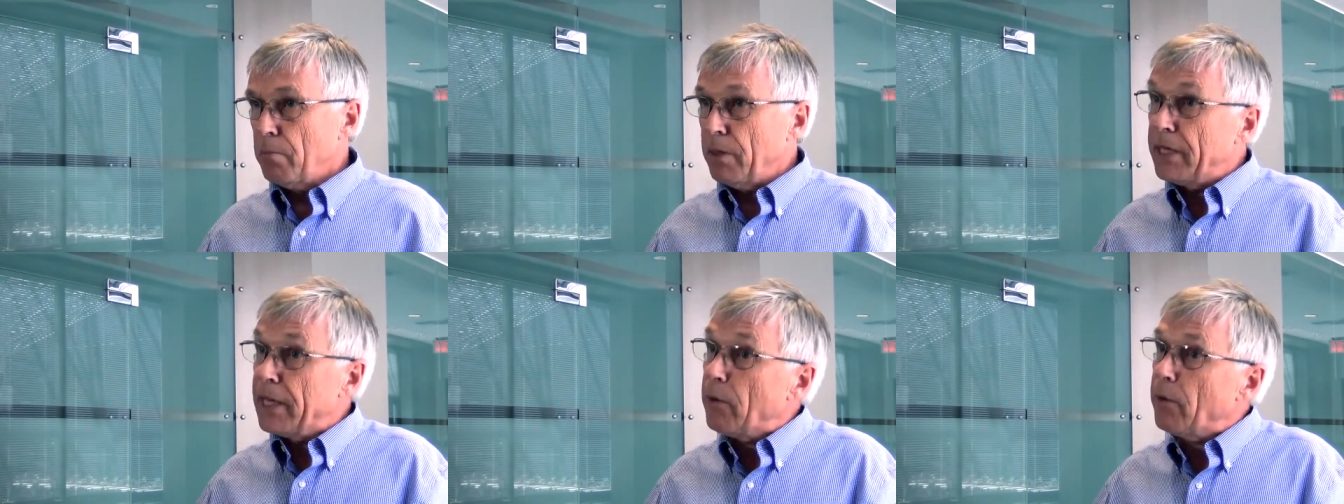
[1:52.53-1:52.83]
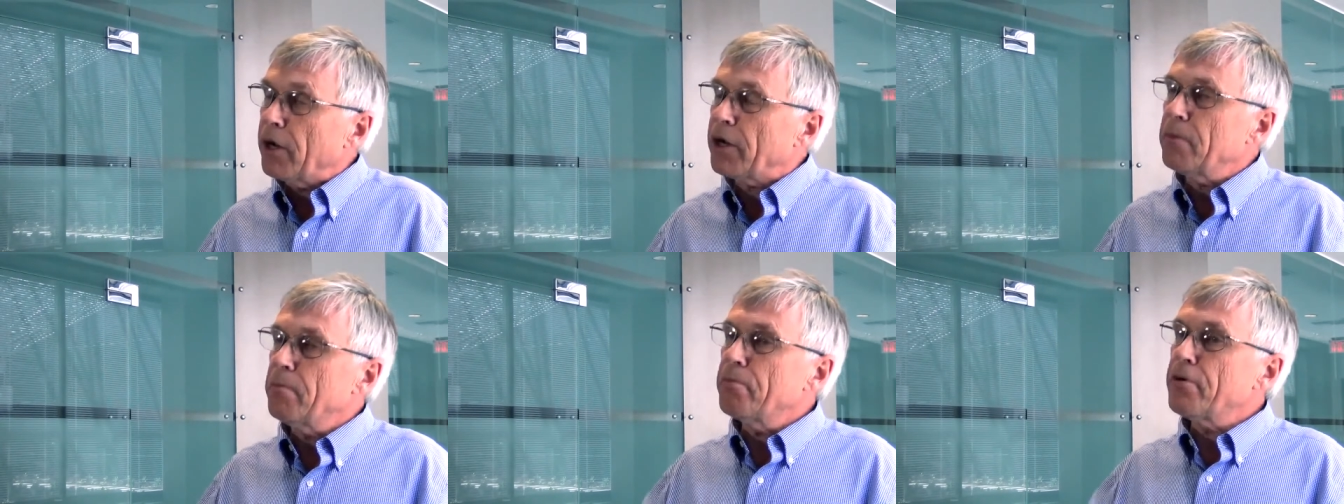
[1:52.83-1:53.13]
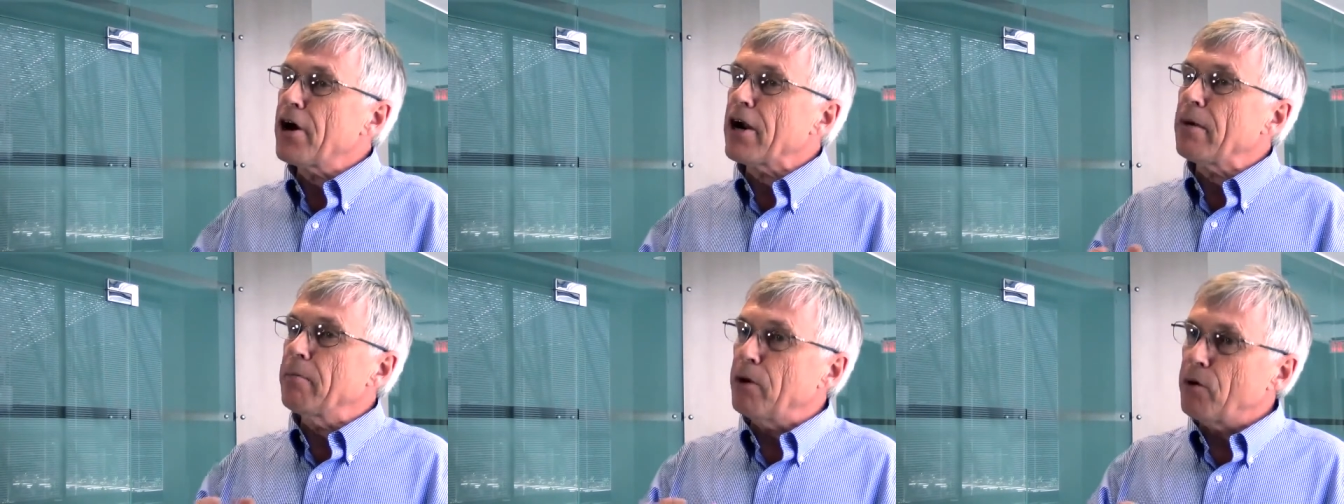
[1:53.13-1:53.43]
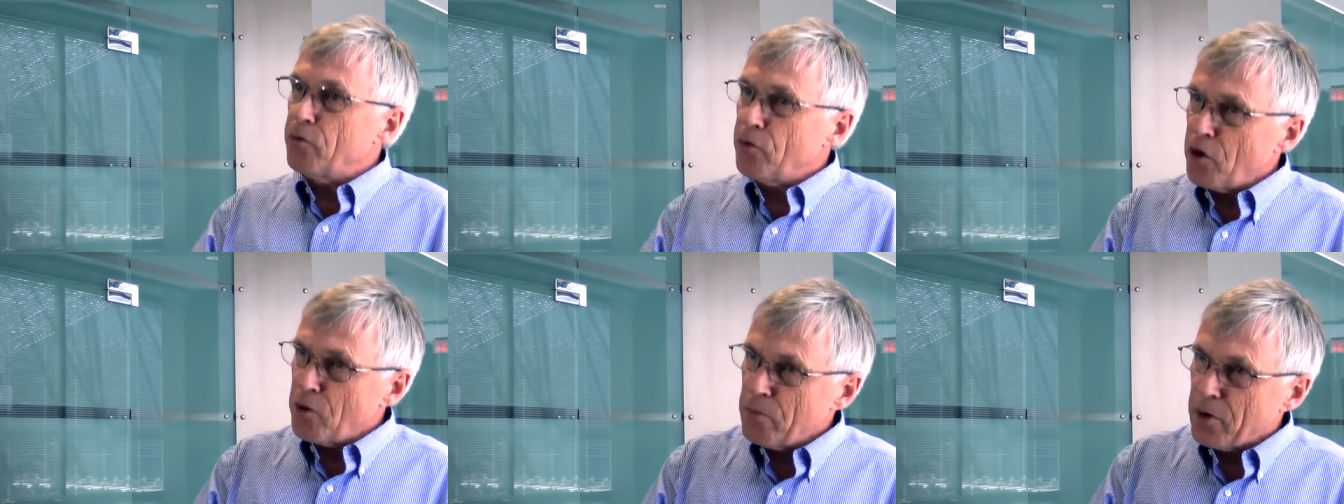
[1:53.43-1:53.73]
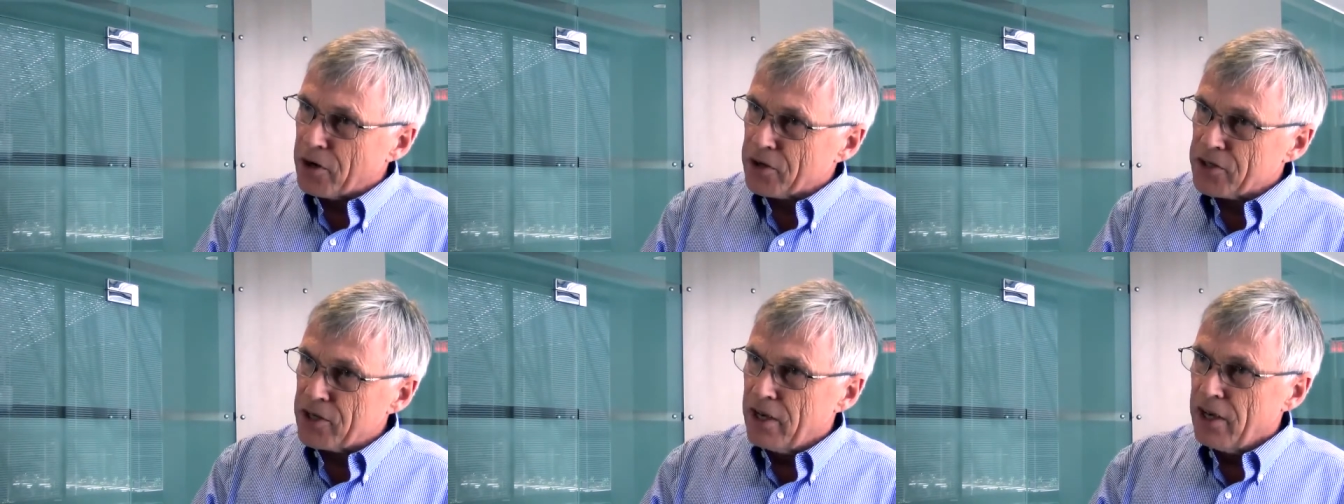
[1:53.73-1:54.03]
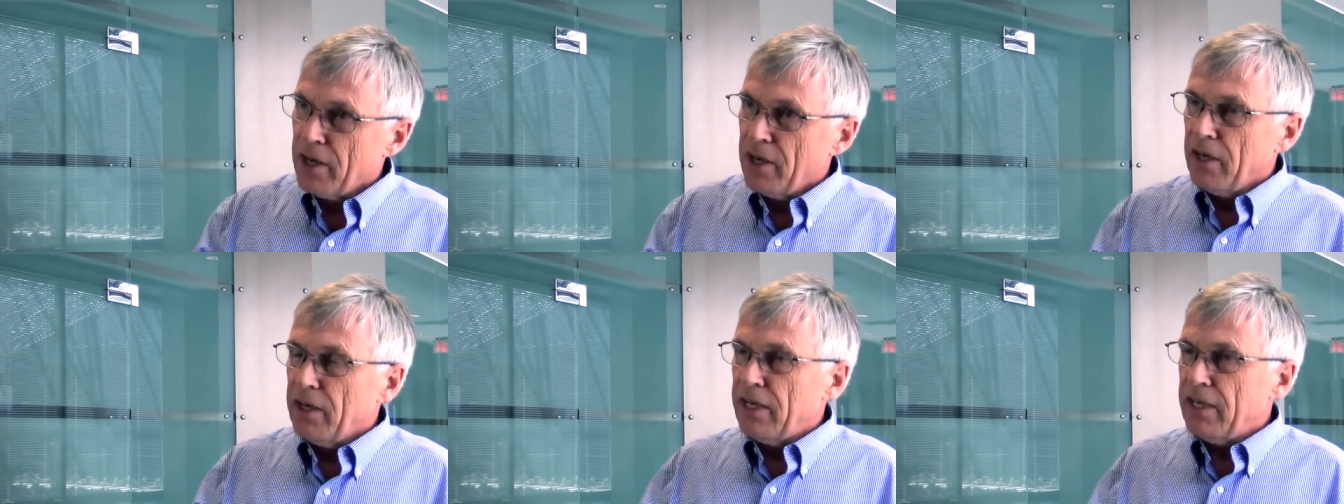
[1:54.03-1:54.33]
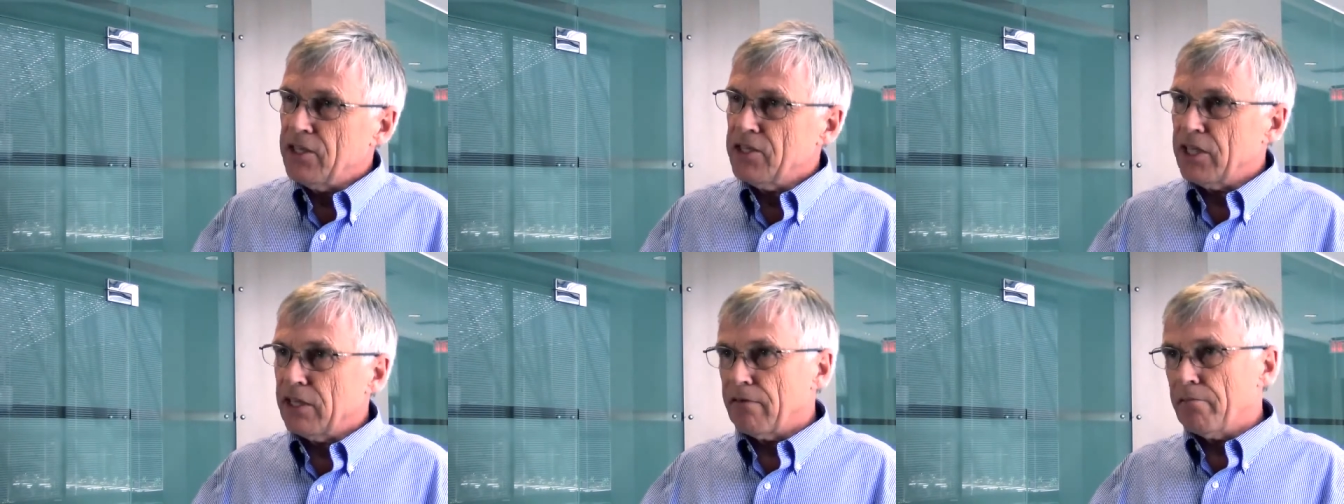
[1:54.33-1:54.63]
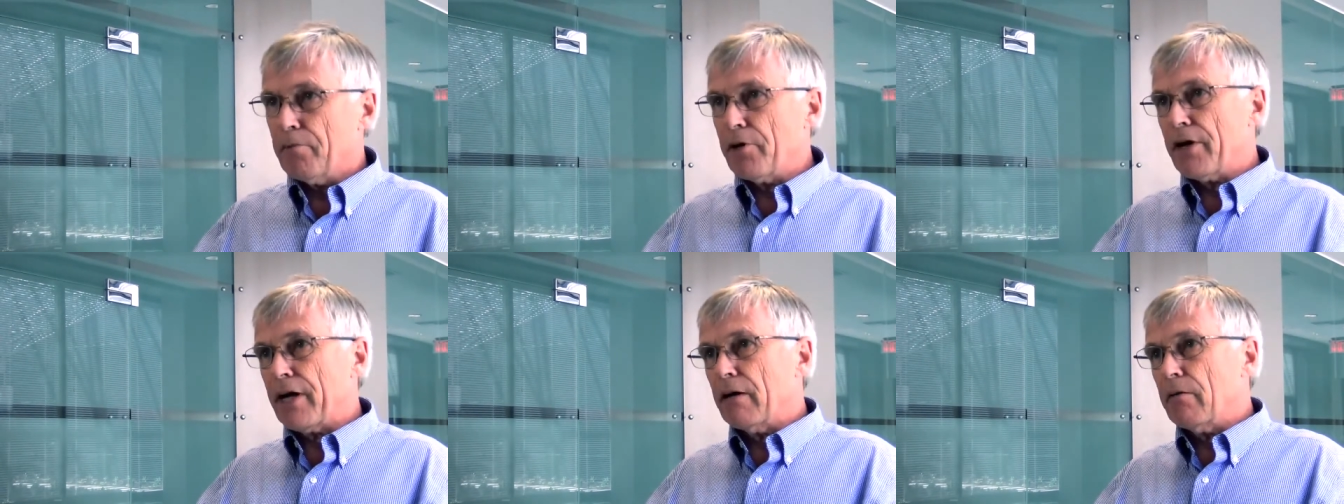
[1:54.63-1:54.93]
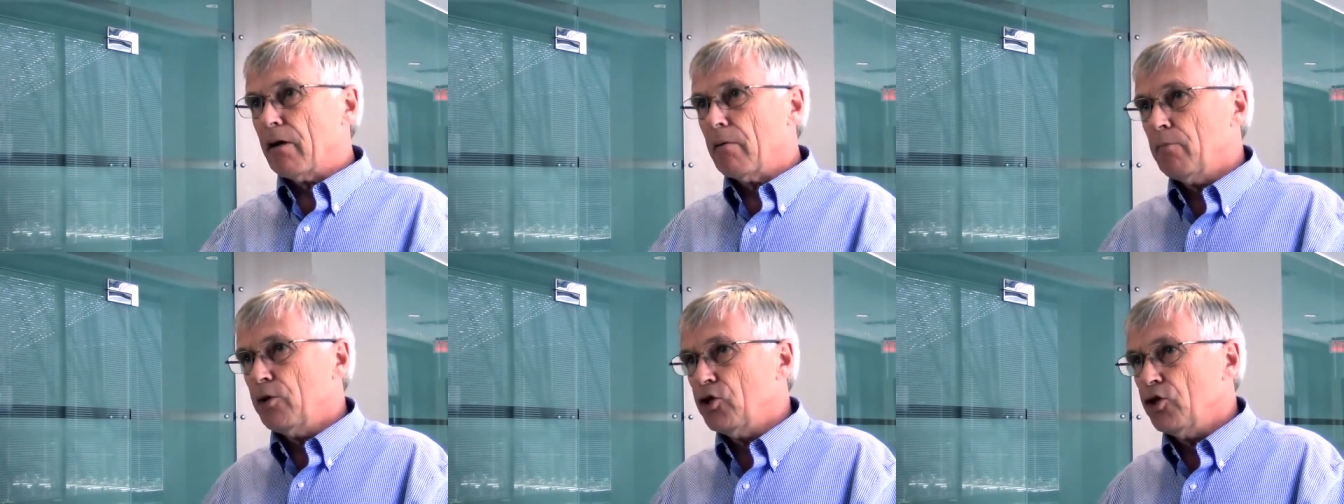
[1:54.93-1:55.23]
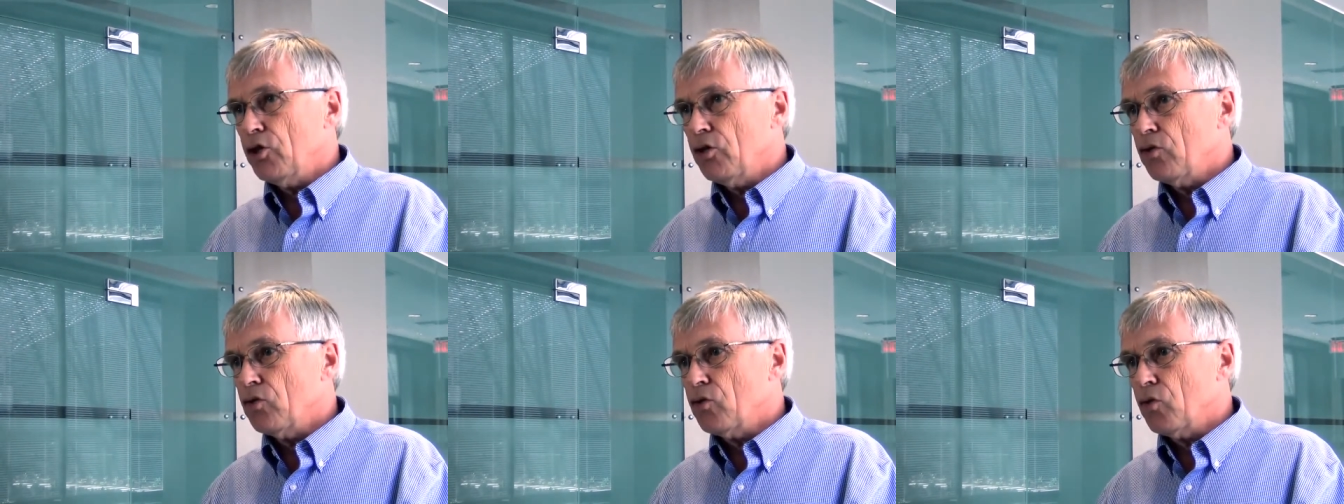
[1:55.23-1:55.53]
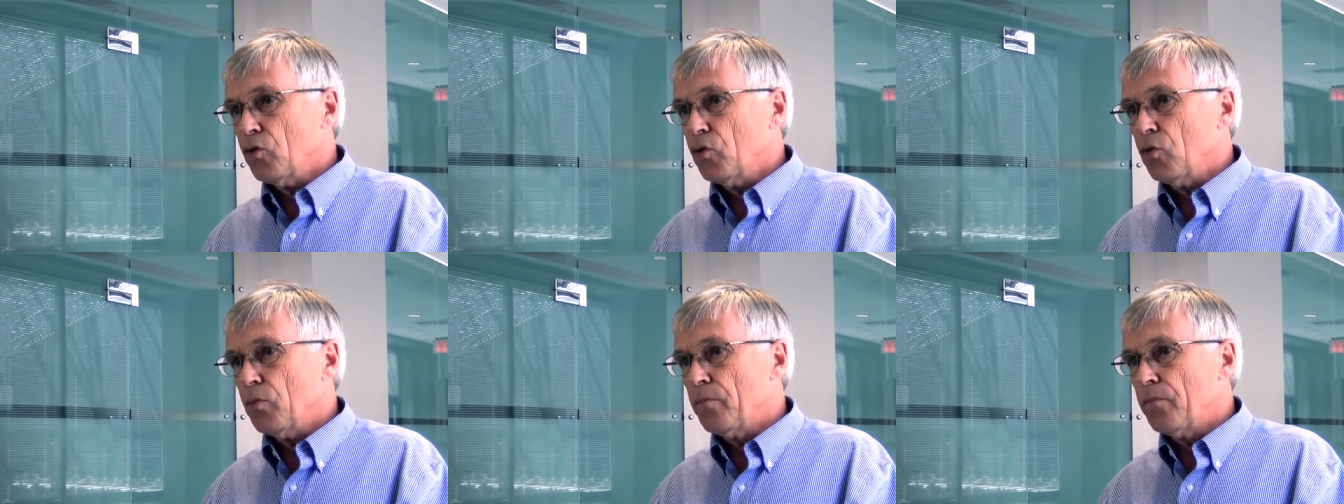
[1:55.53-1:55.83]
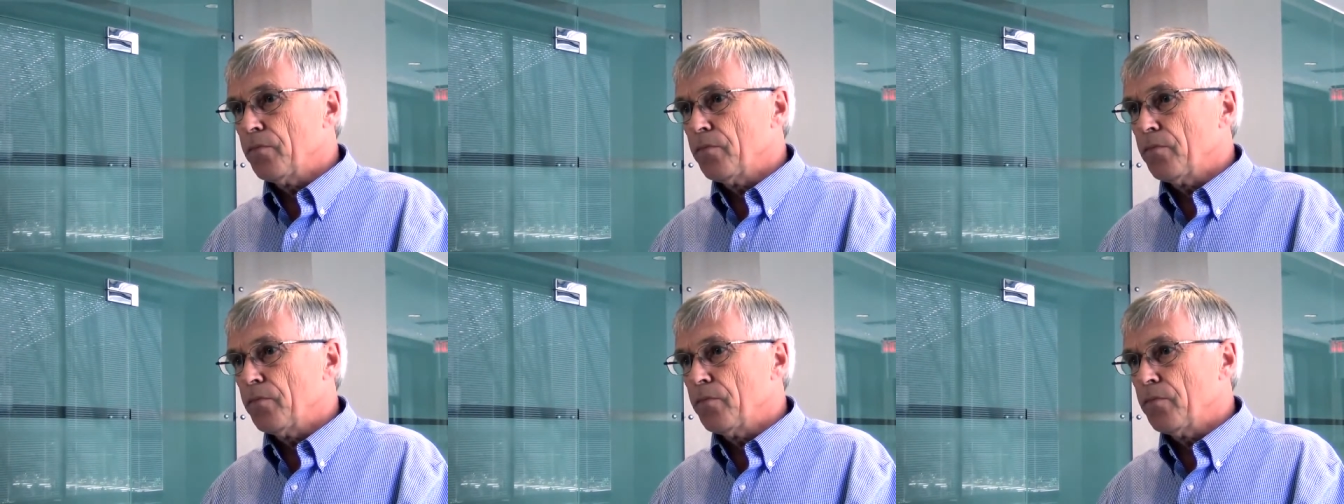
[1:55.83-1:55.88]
But now I can program a robot instead of programming a machine tool.